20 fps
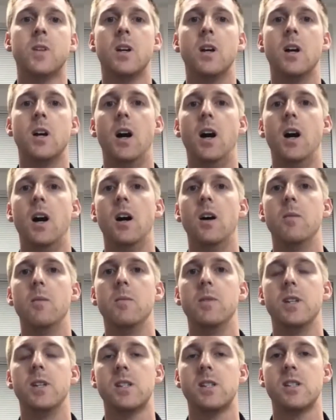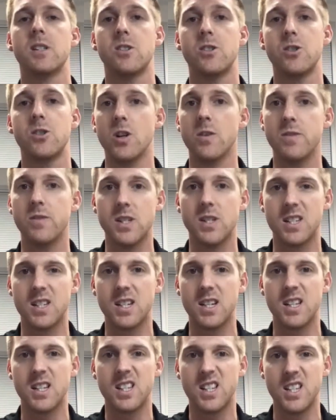Um, this serves as
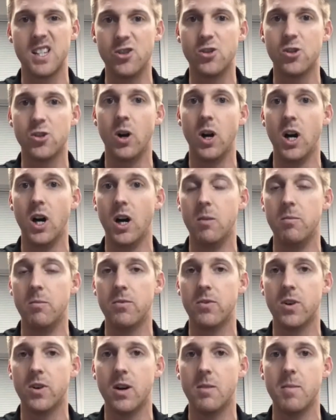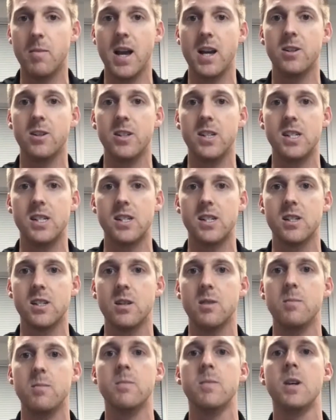a central hub for our minor league
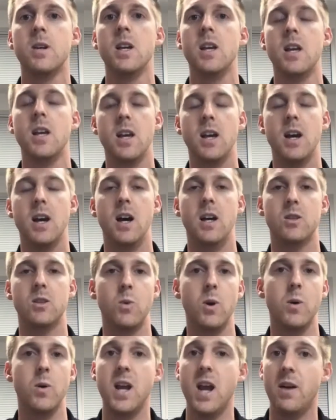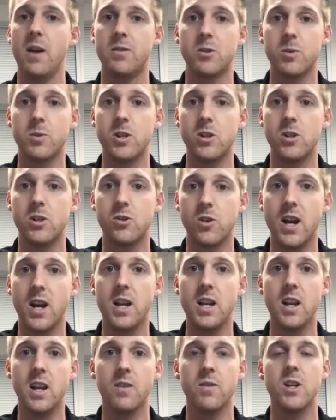system. Uh, it's where we have spring
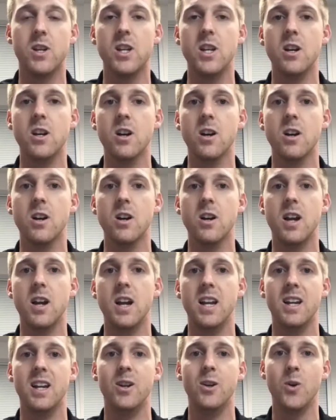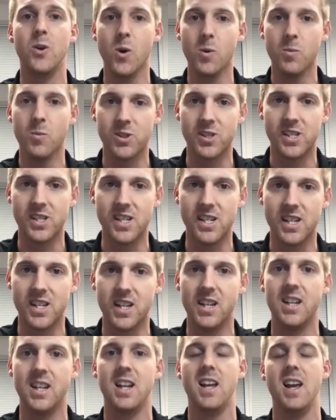training every year, and in a normal
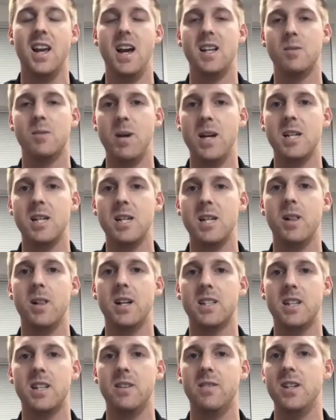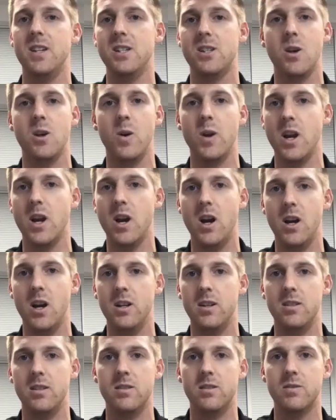season, has baseball activities going
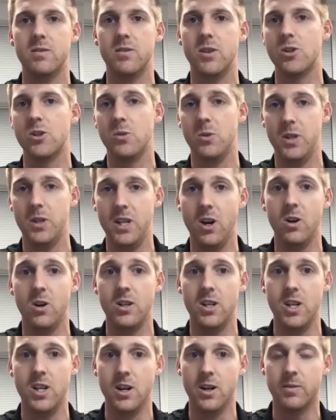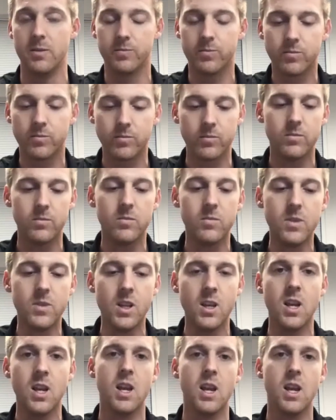on virtually all year. Mm-hmm.